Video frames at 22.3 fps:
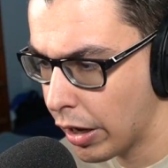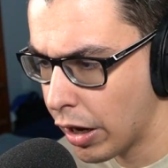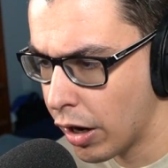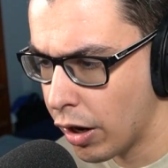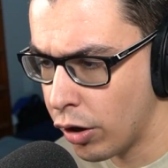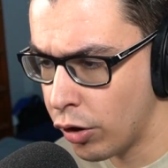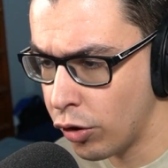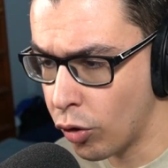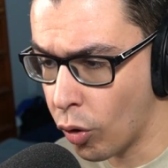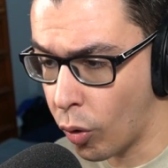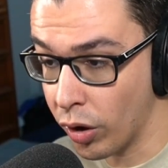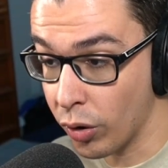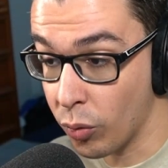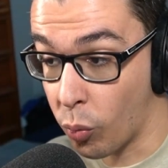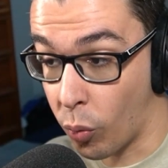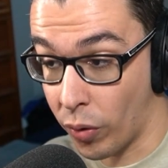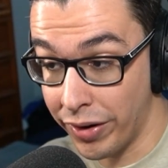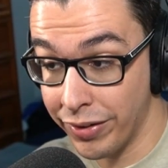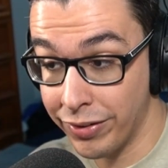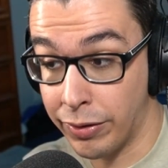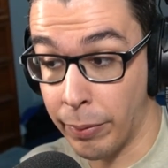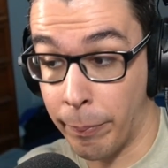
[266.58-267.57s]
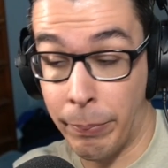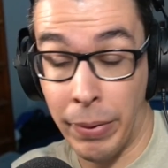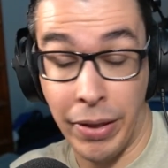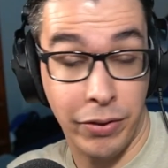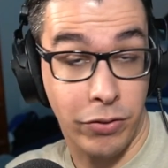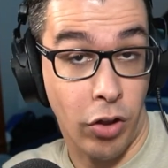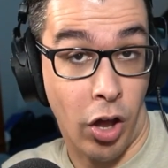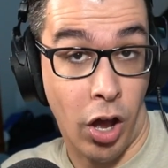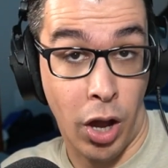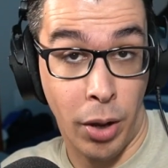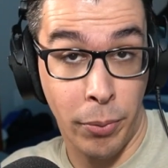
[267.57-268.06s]
Knowing what is the best
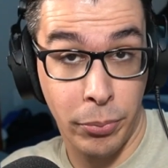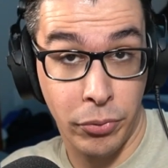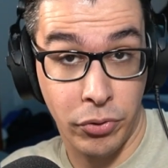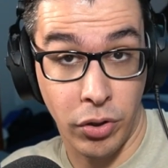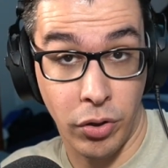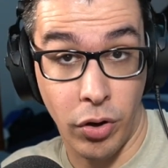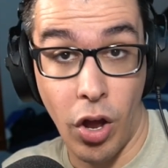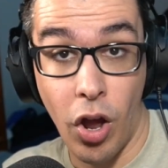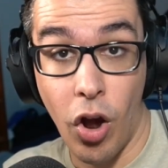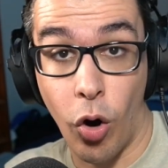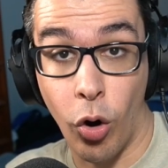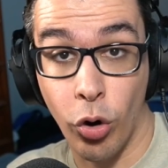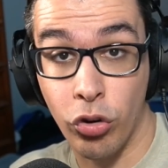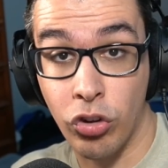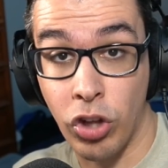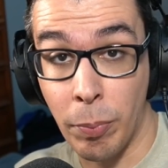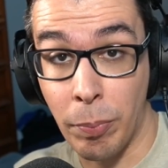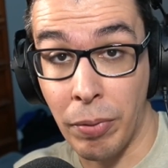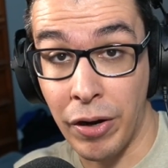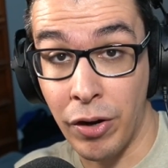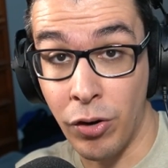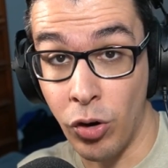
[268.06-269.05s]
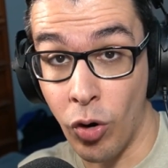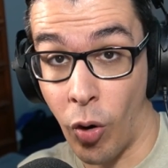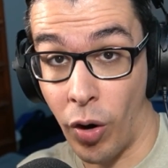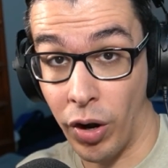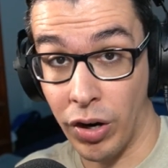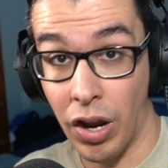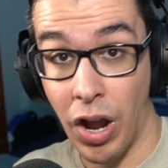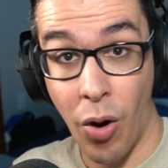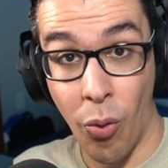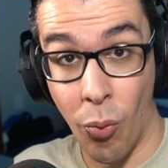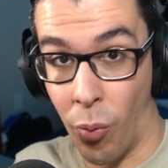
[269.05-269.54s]
option, or simply knowing
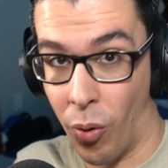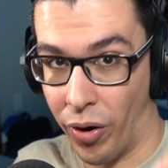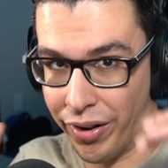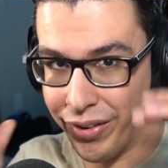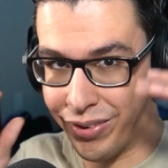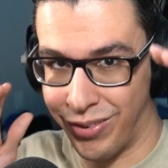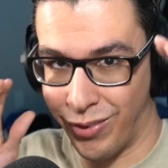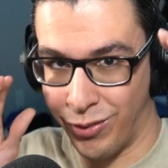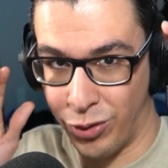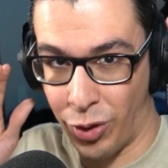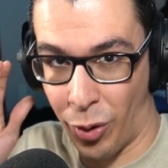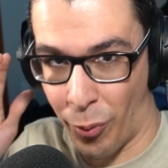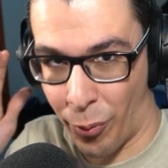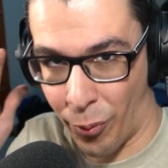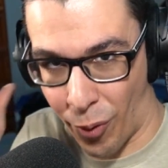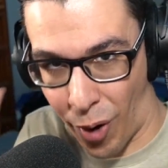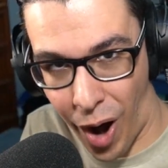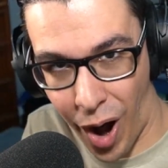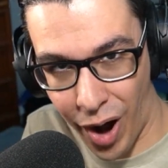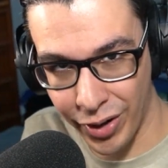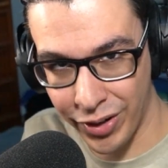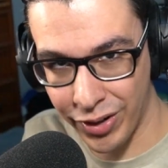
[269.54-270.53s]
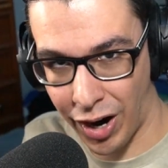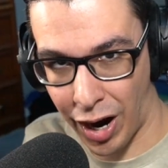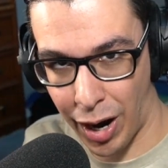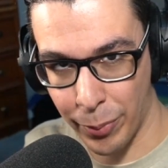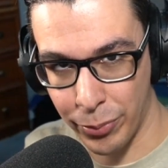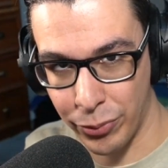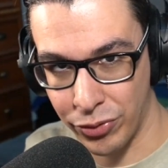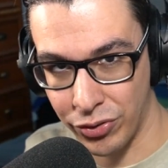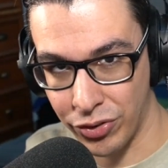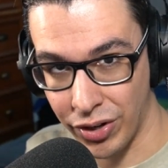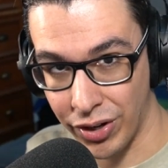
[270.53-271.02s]
what is the wrong
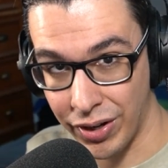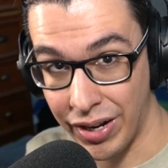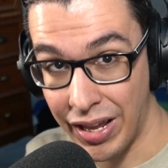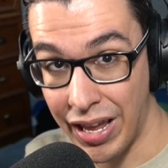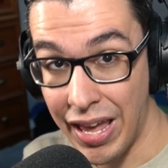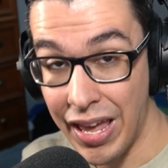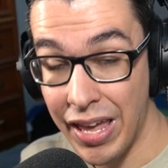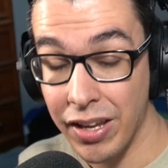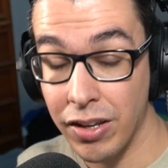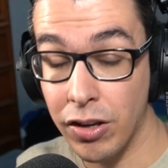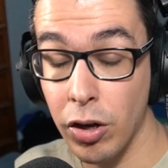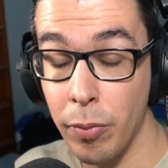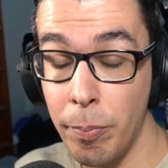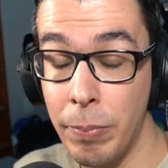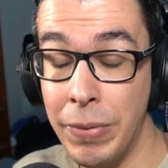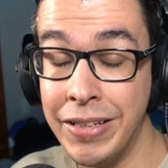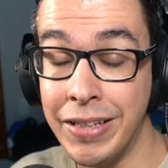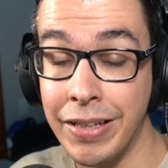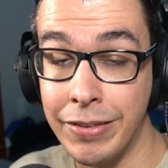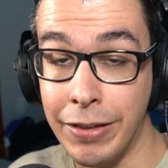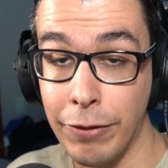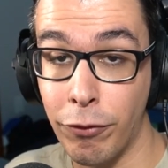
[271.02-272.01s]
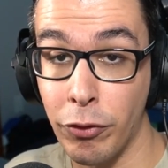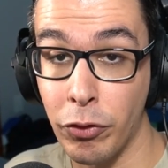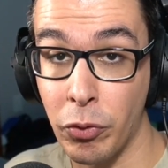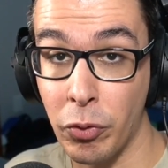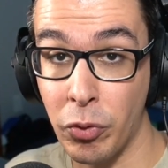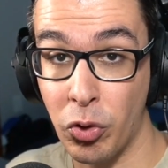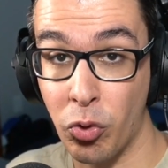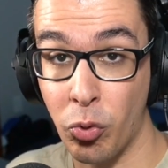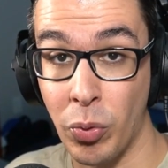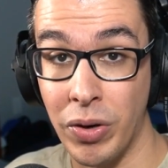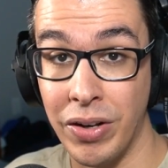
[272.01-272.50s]
option, could mean the difference
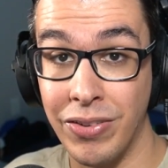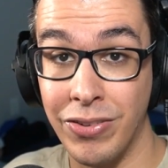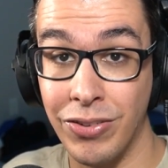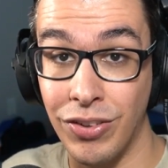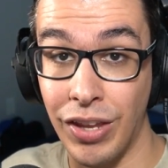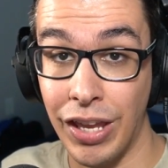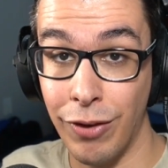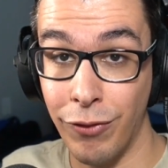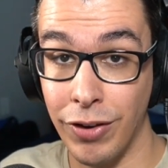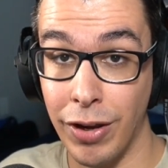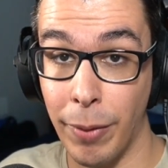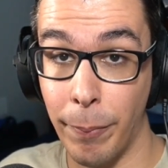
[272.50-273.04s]
between saving a